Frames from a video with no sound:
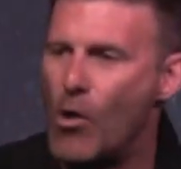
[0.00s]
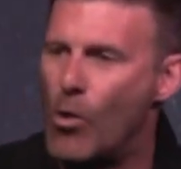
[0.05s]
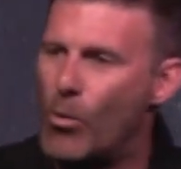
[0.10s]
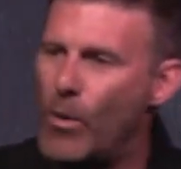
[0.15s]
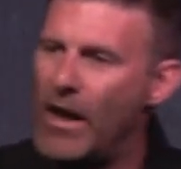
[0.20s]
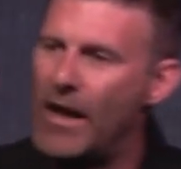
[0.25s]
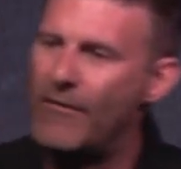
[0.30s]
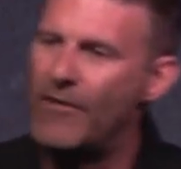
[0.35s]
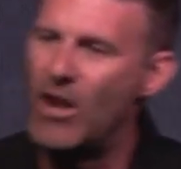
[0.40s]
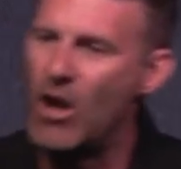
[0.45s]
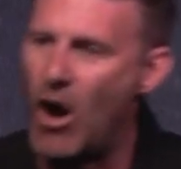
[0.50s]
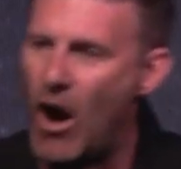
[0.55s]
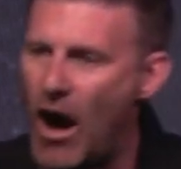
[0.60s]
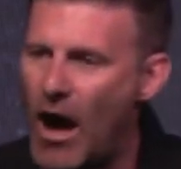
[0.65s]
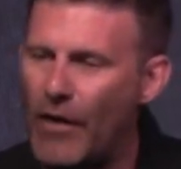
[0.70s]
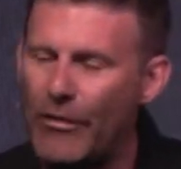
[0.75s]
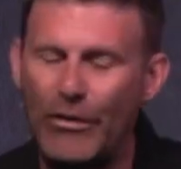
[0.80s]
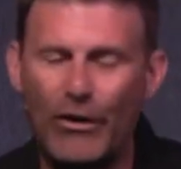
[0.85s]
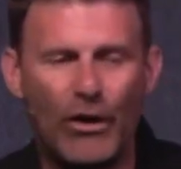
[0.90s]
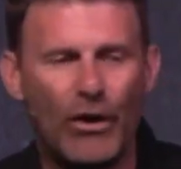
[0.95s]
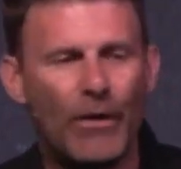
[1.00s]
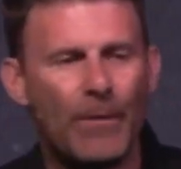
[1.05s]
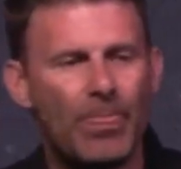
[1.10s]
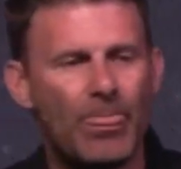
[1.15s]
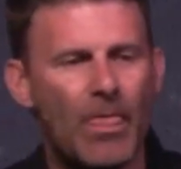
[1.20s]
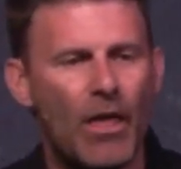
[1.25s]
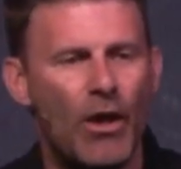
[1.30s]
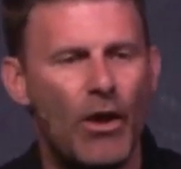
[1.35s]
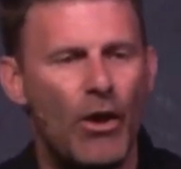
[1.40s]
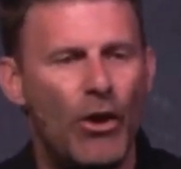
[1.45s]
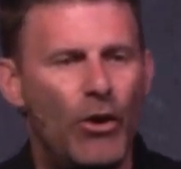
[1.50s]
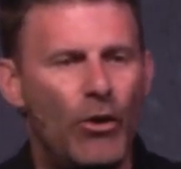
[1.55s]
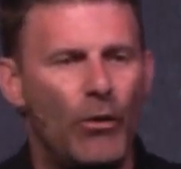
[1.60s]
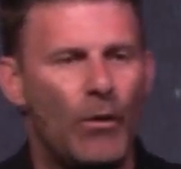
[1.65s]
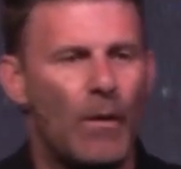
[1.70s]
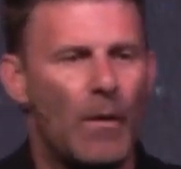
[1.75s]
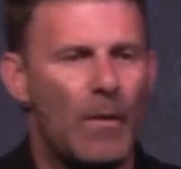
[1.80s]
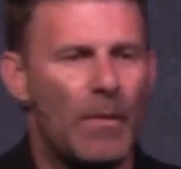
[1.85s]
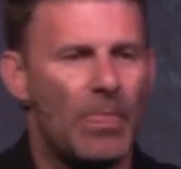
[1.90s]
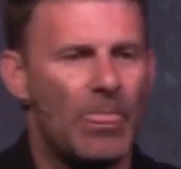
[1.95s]
We have an author
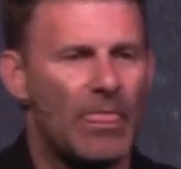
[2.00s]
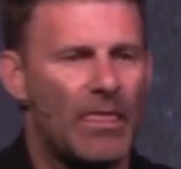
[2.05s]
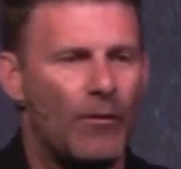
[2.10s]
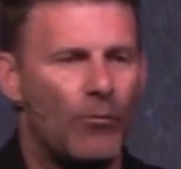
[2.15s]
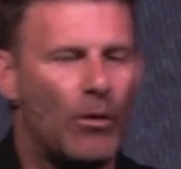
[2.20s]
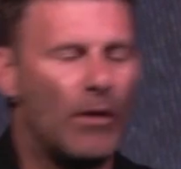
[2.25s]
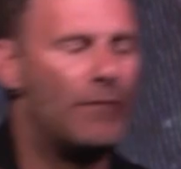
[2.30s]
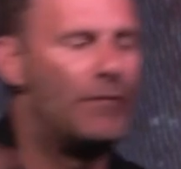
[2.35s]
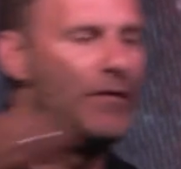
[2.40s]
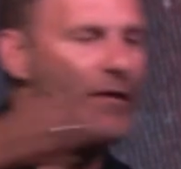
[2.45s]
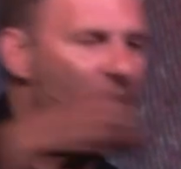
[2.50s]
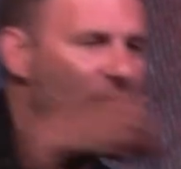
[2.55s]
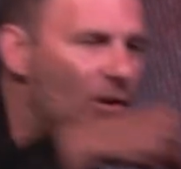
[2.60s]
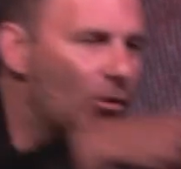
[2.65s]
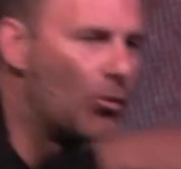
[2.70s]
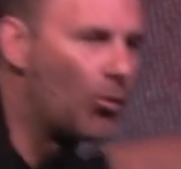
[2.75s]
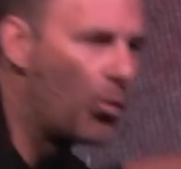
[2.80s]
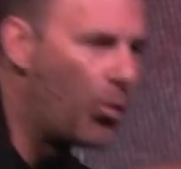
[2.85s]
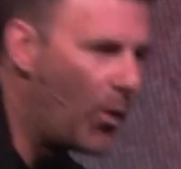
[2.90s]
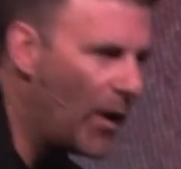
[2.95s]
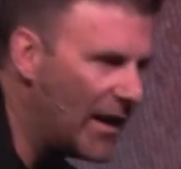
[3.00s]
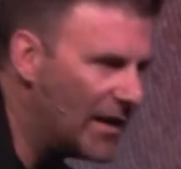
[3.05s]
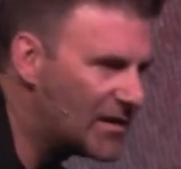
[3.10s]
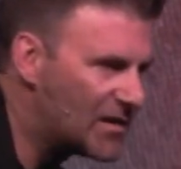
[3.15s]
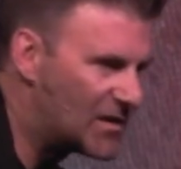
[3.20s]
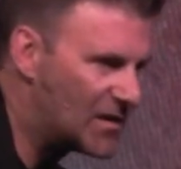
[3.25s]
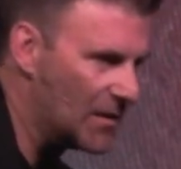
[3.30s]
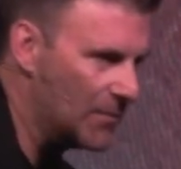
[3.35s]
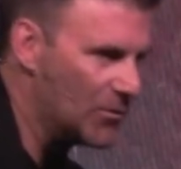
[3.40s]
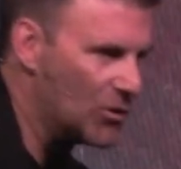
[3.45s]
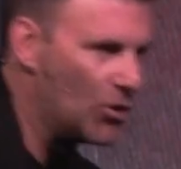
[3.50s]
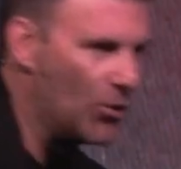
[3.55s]
who revealed wisdom